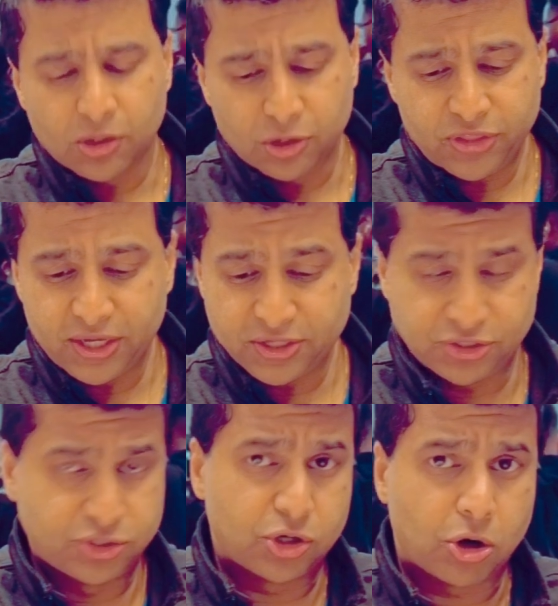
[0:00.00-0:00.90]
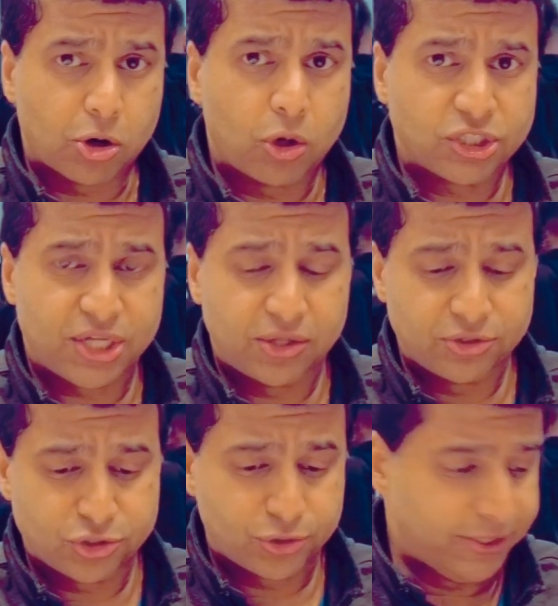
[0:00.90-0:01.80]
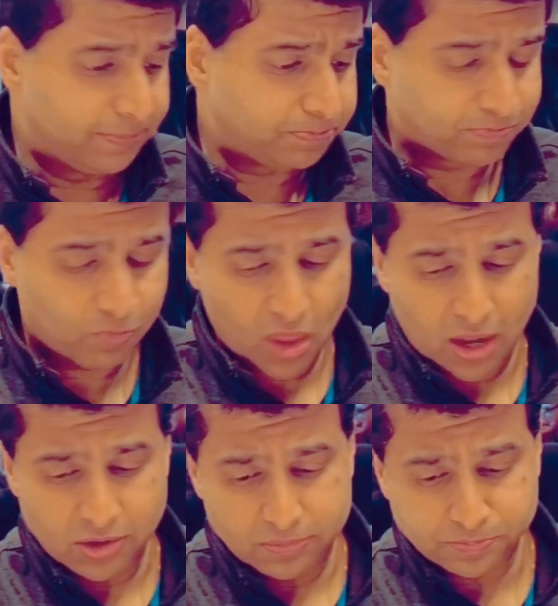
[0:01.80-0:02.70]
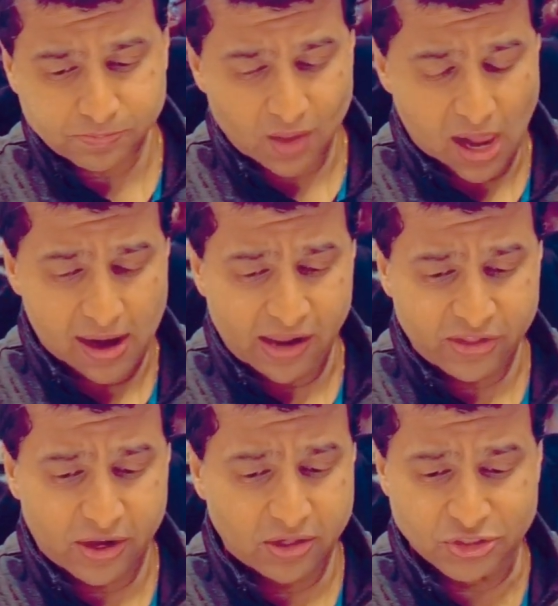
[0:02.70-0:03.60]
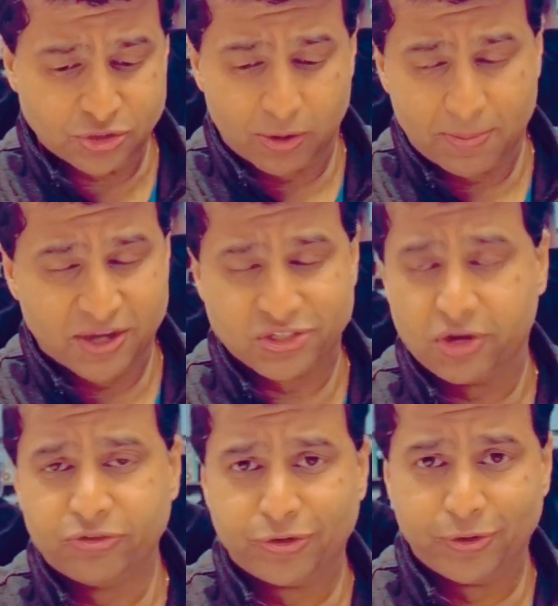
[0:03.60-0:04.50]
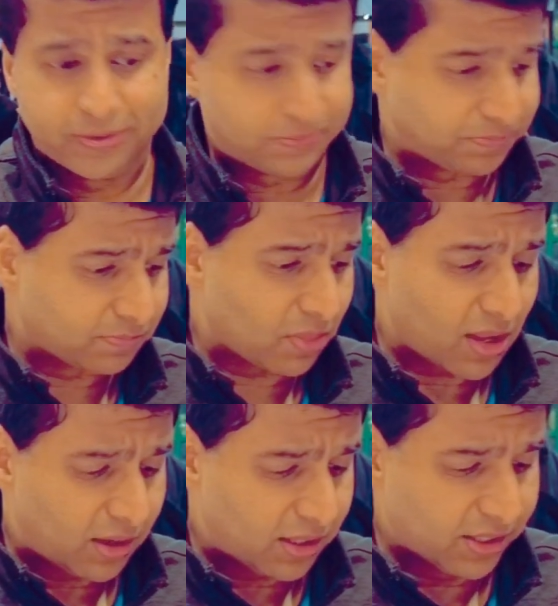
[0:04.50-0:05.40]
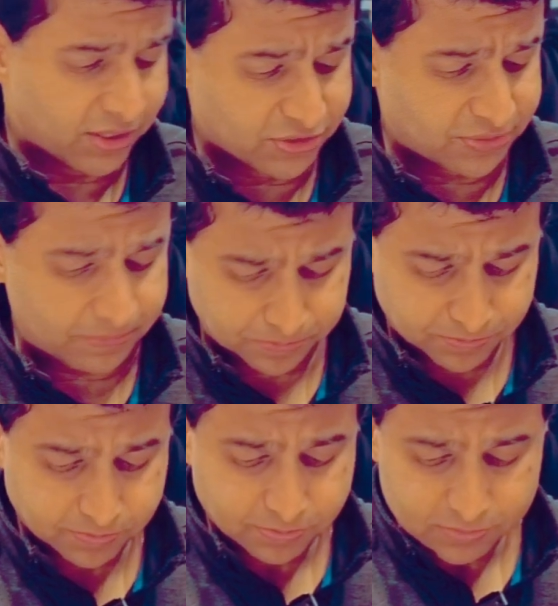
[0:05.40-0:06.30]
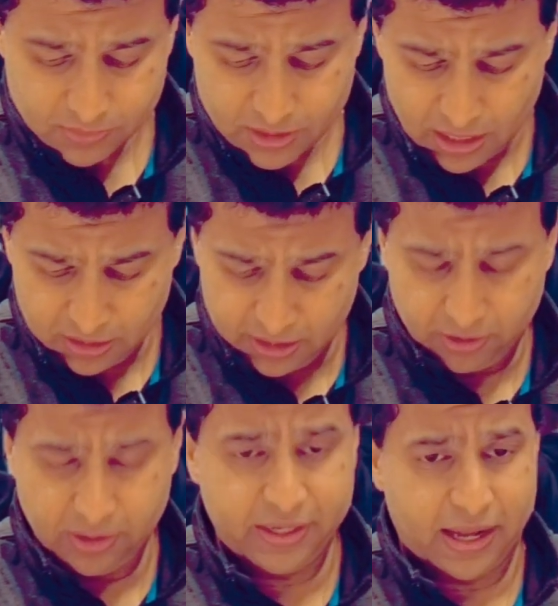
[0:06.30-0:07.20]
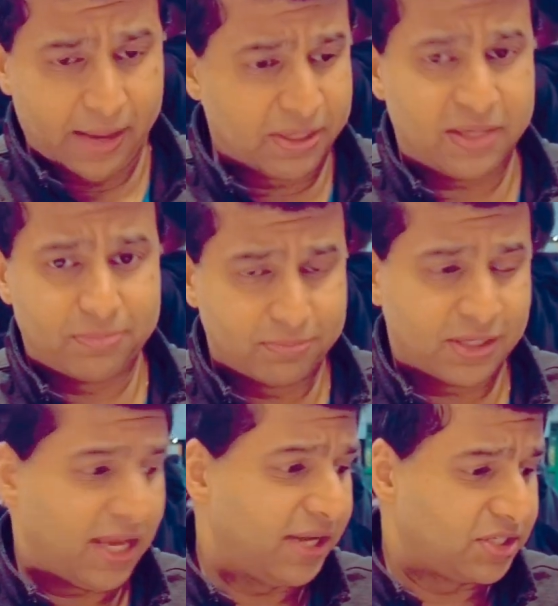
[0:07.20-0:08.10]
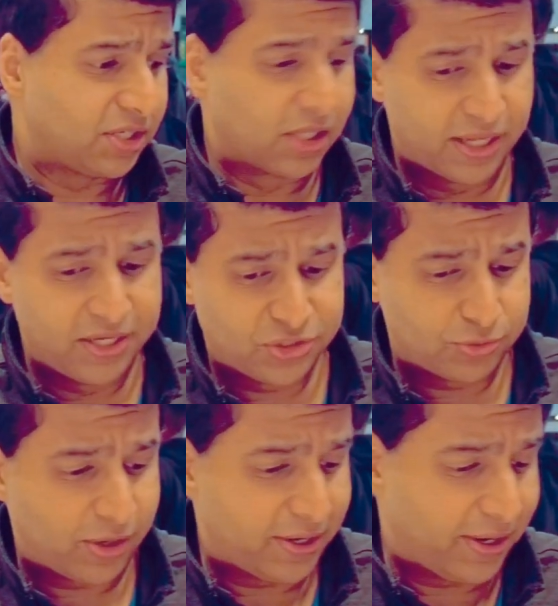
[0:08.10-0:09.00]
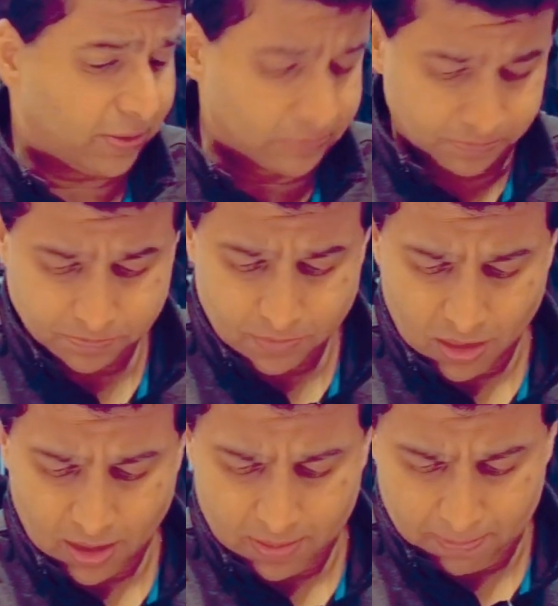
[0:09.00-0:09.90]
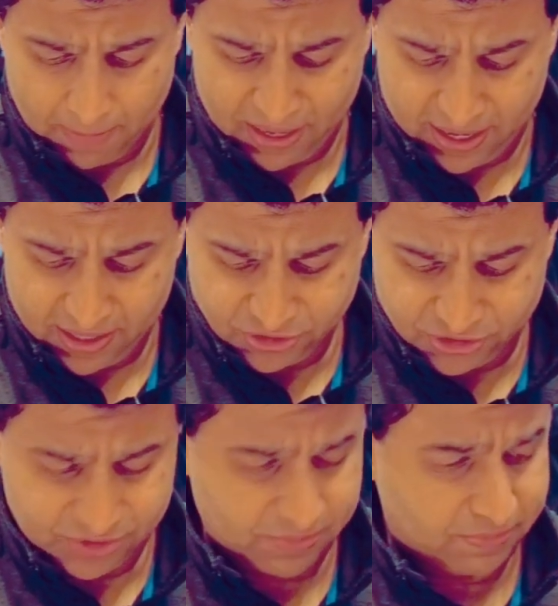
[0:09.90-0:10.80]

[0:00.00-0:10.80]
Good thing is there's a car wash down the street. I think I'll just run myself through it because literally I'm caked in glaze right now my pants,